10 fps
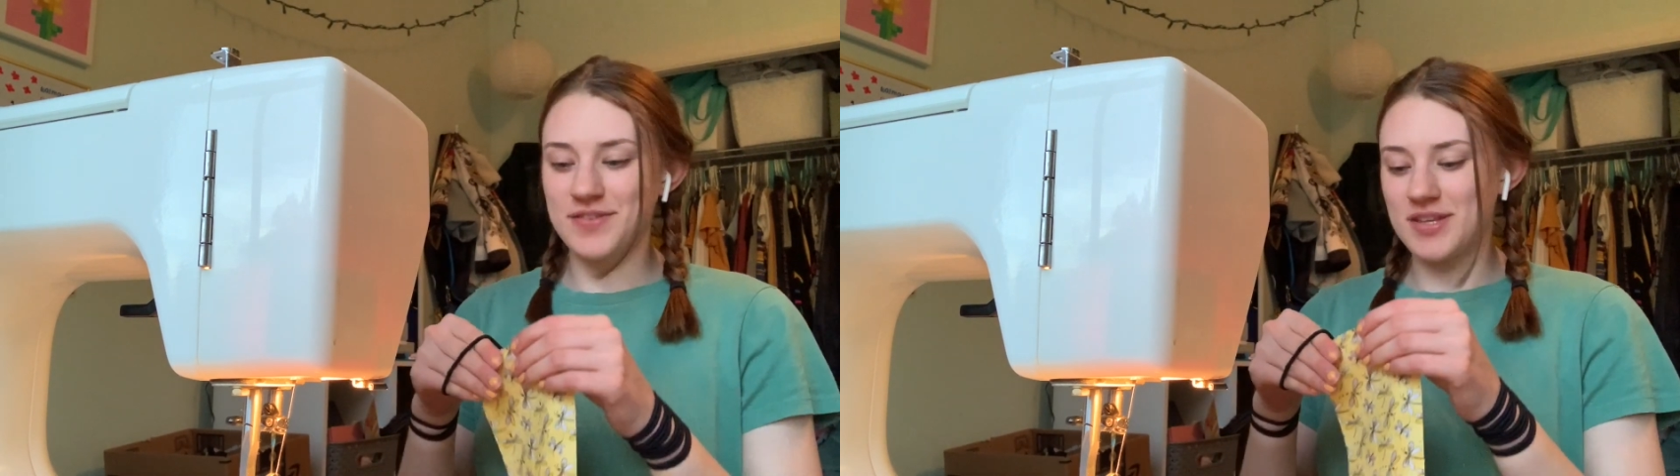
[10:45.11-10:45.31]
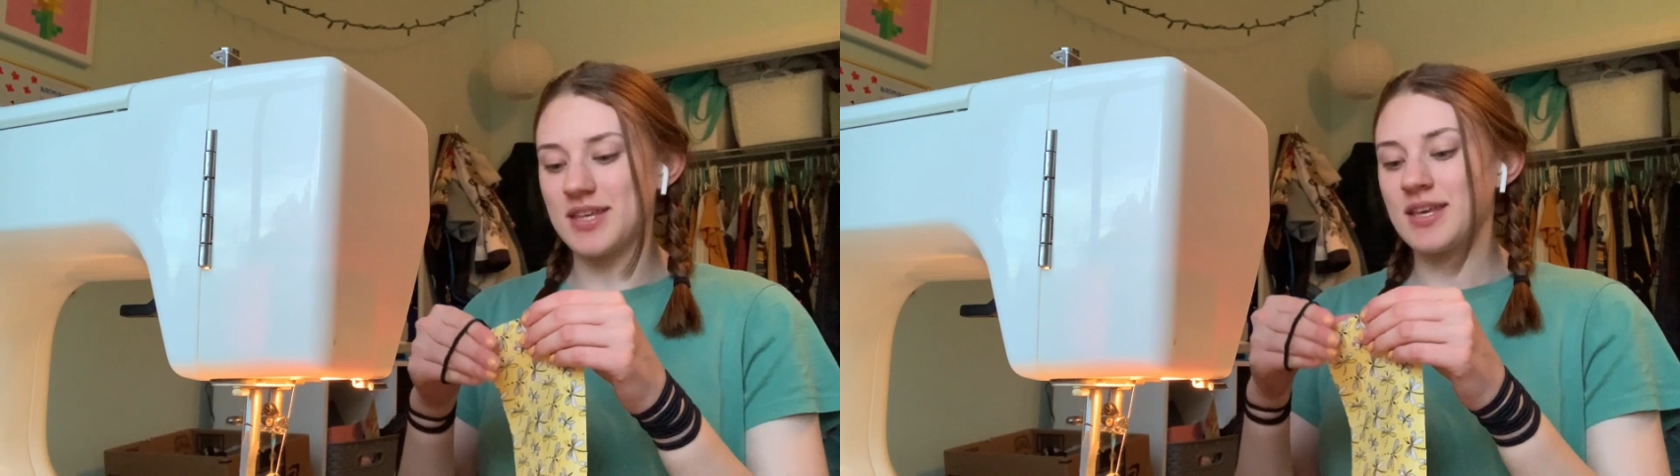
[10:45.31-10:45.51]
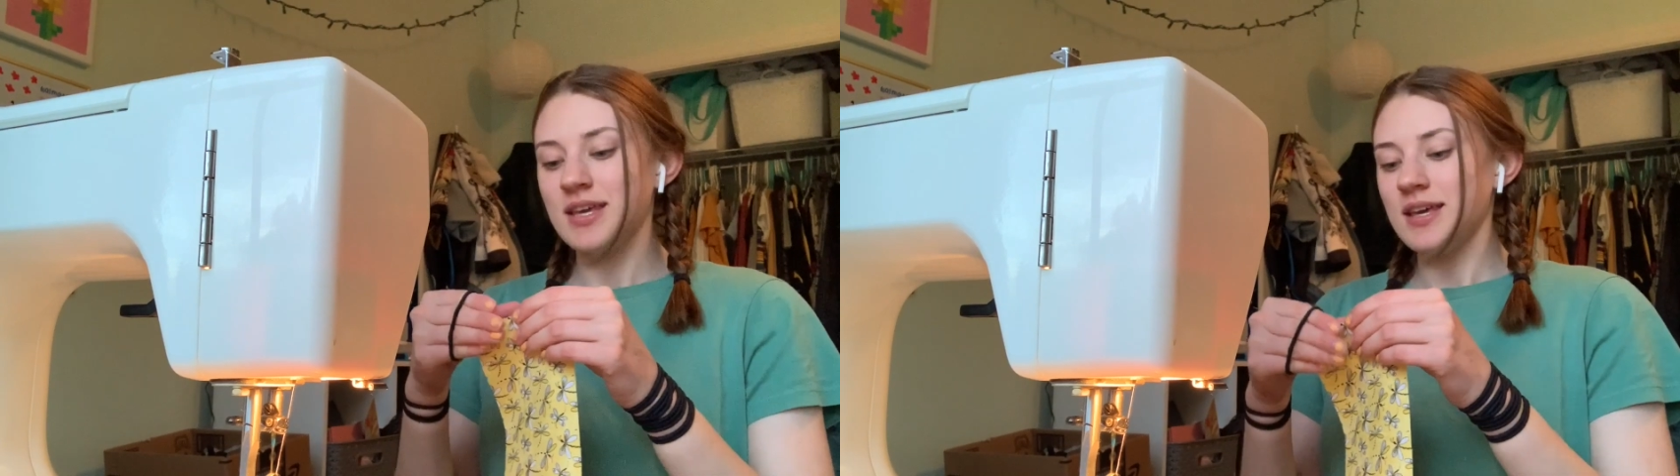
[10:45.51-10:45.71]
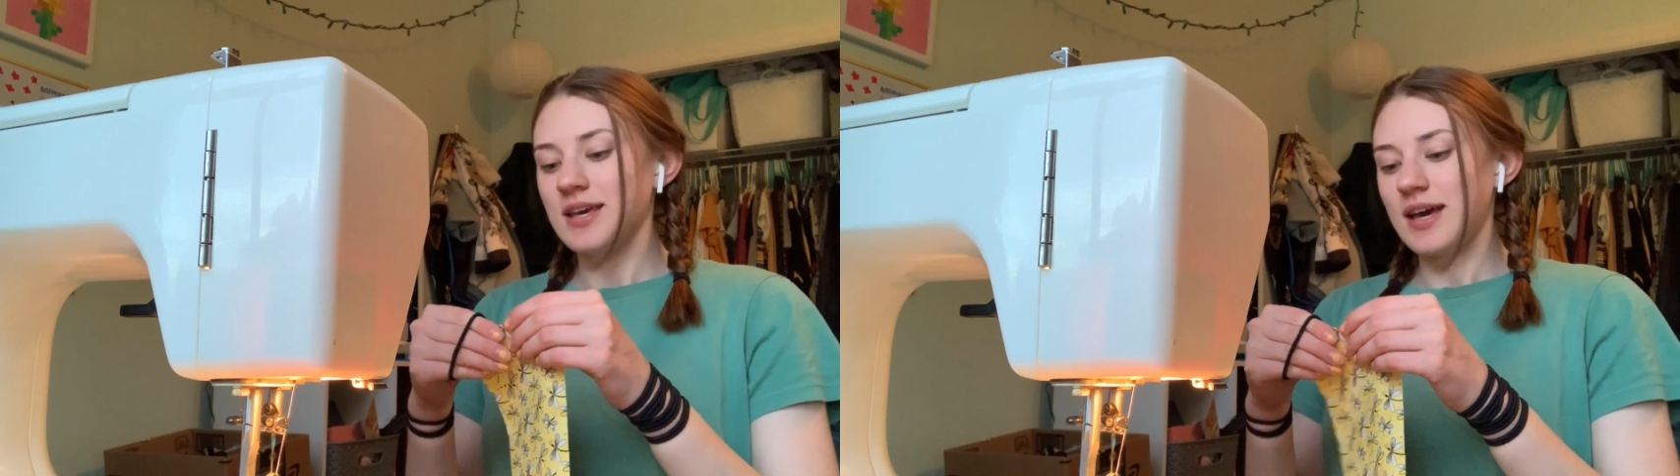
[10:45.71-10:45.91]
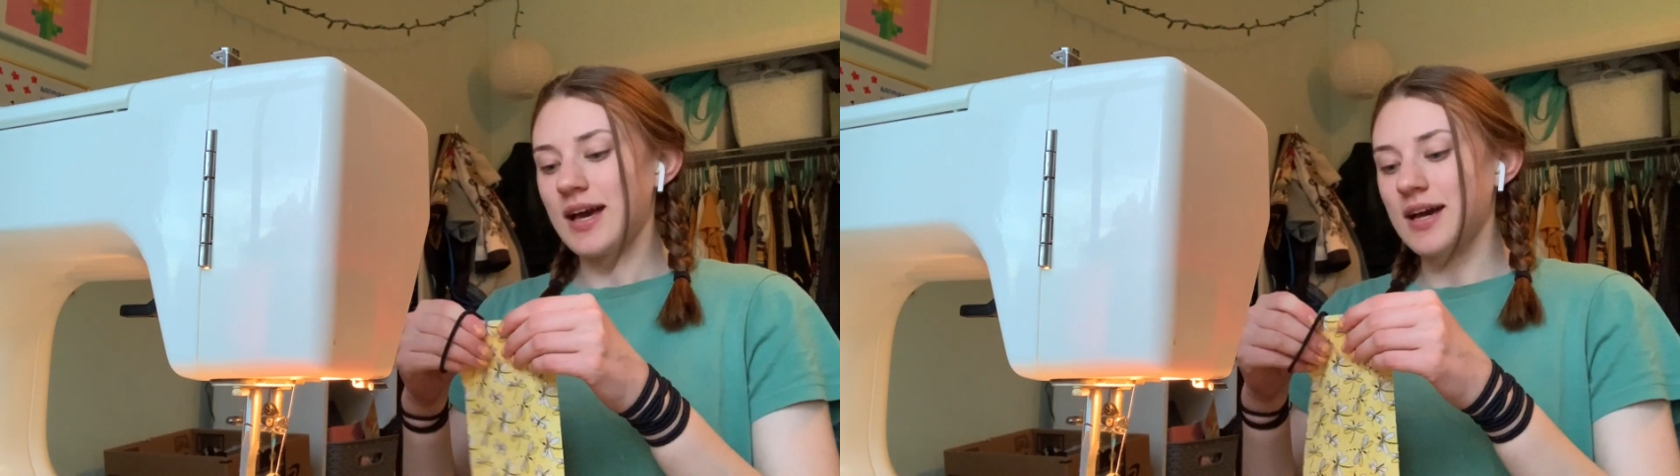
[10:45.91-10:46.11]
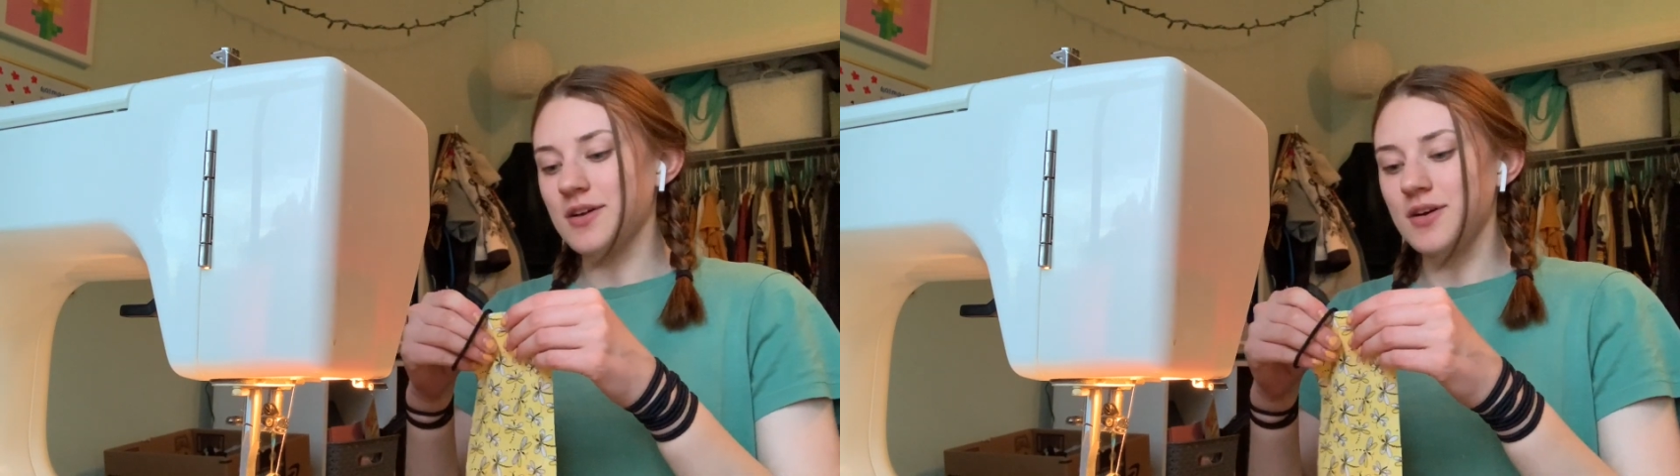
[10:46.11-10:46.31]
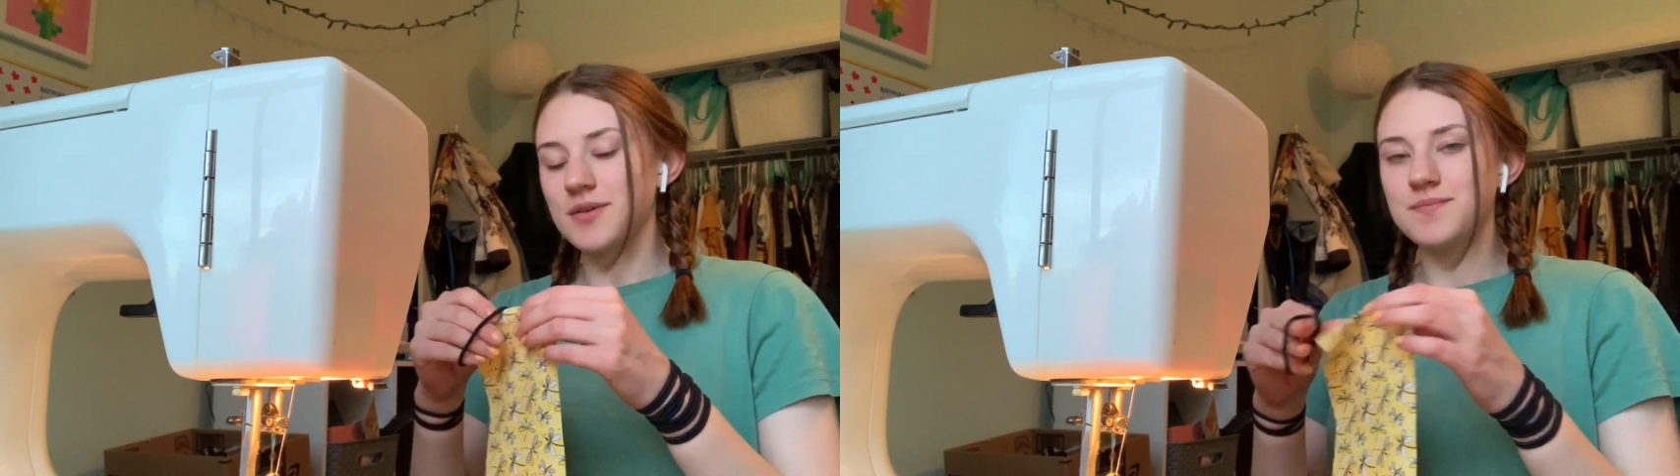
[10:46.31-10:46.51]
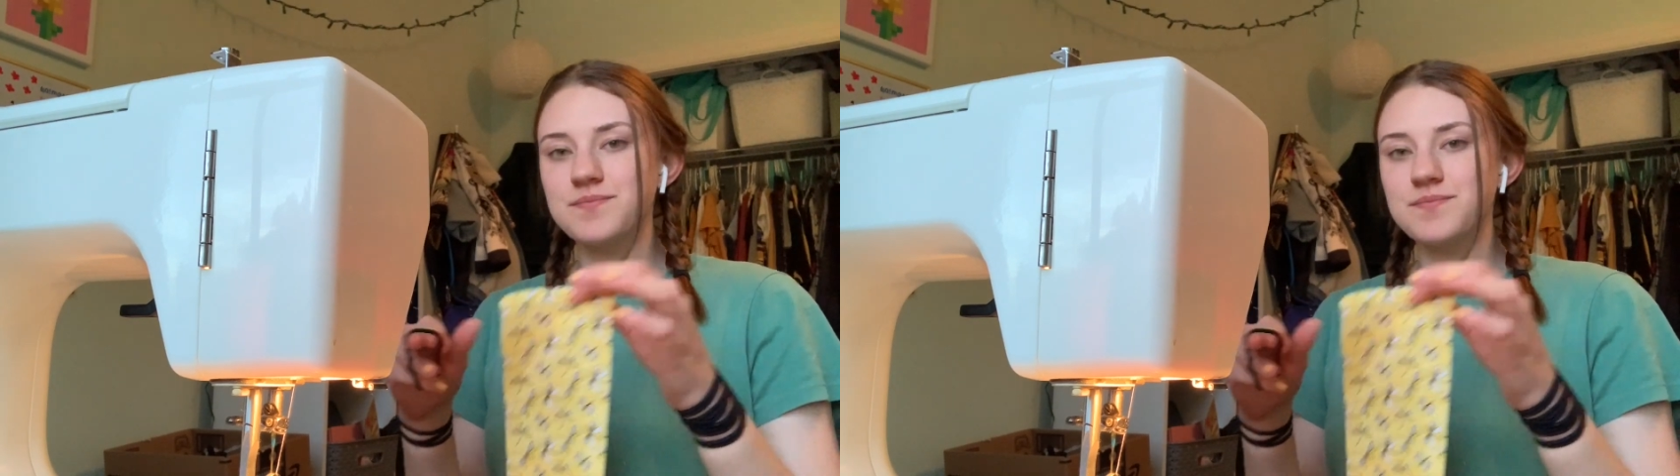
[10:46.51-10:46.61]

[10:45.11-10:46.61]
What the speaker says: feeling at all.